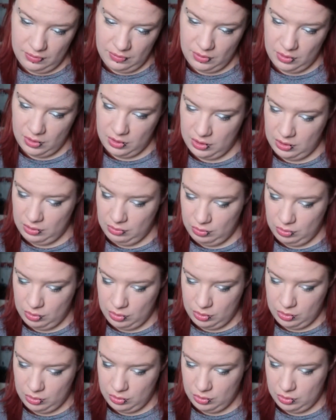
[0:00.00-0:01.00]

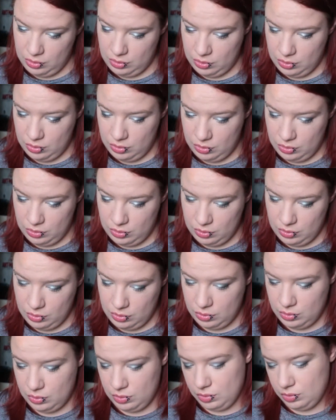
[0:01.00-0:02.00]
Viral
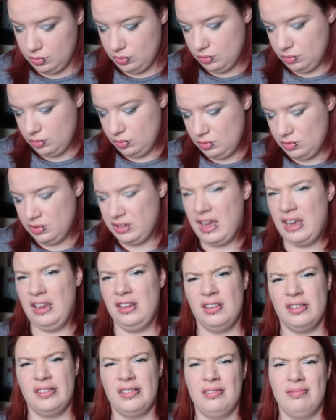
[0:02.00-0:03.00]

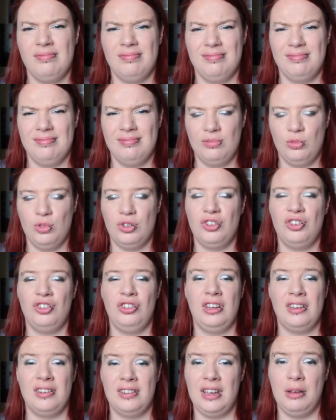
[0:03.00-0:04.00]
Taste. What a
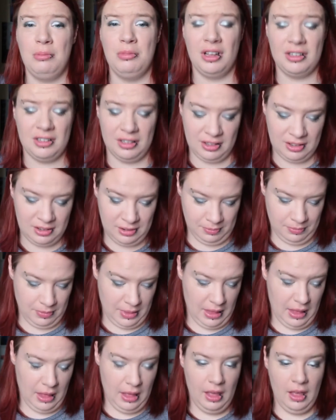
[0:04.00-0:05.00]
shit name that is.
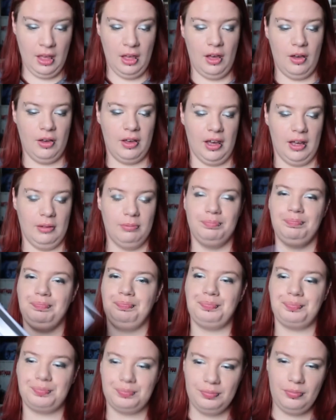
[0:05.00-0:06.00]
Okay,
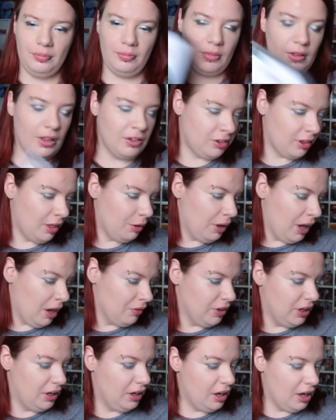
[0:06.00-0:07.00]
so there we
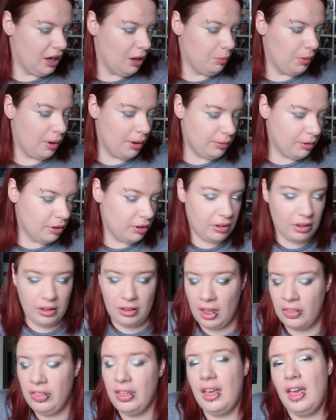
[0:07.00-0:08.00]
have it.
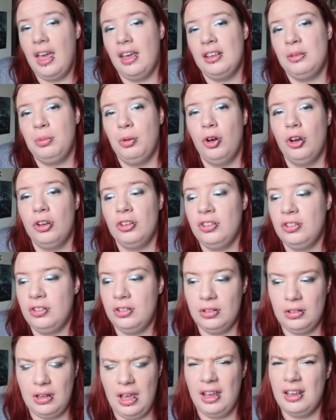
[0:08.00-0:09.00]
I think
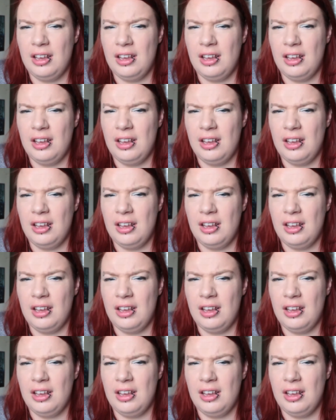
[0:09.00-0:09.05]
Xbox?